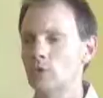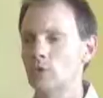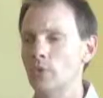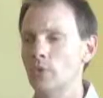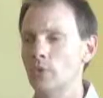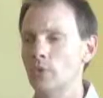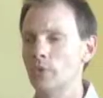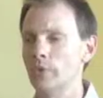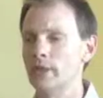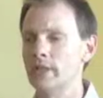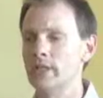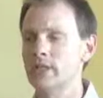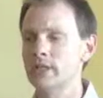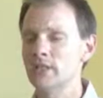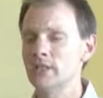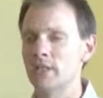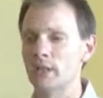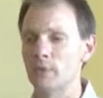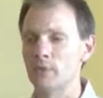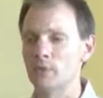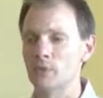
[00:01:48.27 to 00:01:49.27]
the
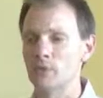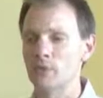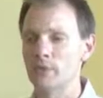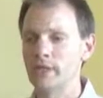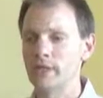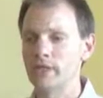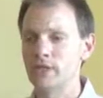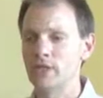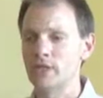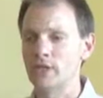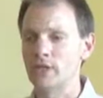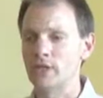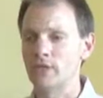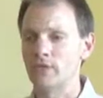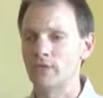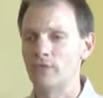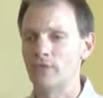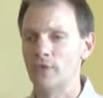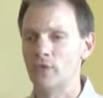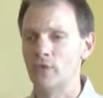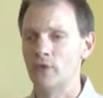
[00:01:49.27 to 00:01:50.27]
reason that we're reaching
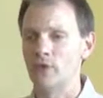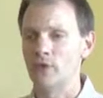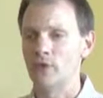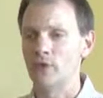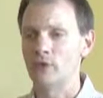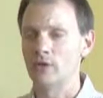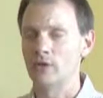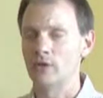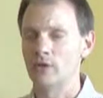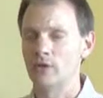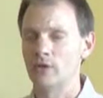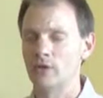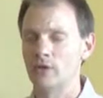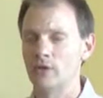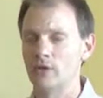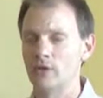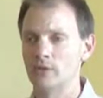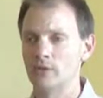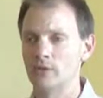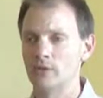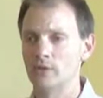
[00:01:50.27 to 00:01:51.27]
for or,
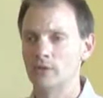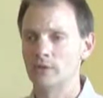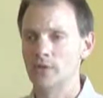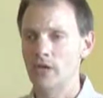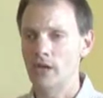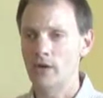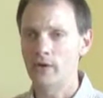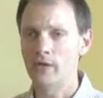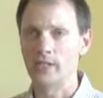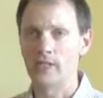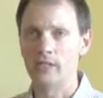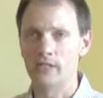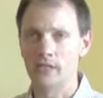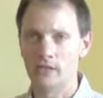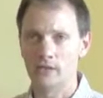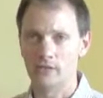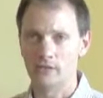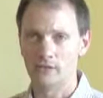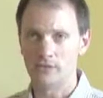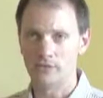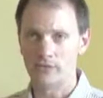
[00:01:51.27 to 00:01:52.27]
or, or targeting
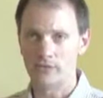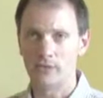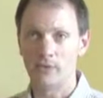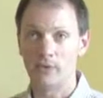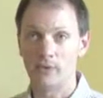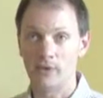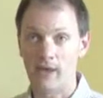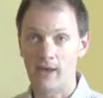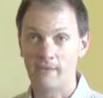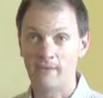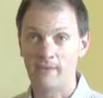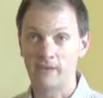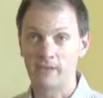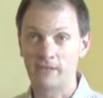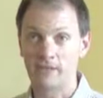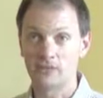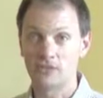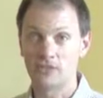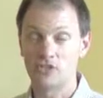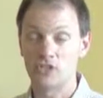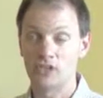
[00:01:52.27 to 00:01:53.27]
younger
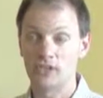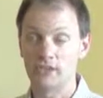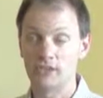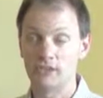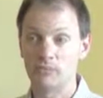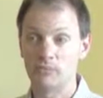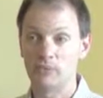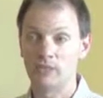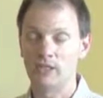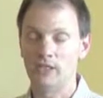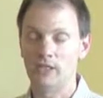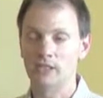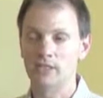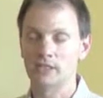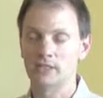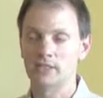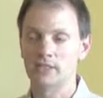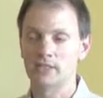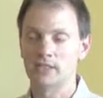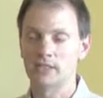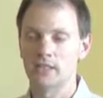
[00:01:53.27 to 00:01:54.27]
demographics is just
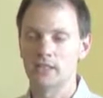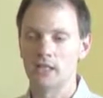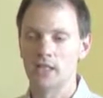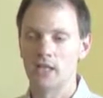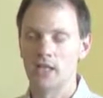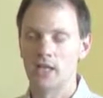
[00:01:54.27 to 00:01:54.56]
because,